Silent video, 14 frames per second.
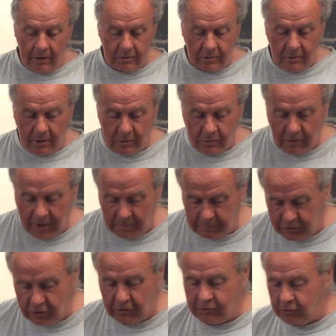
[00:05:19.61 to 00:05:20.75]
I was quite
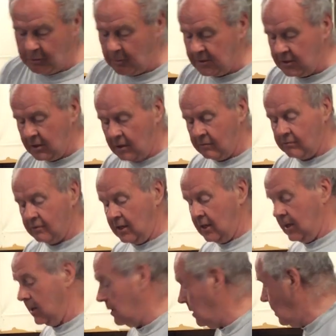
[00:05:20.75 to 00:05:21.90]
chuffed with myself, really.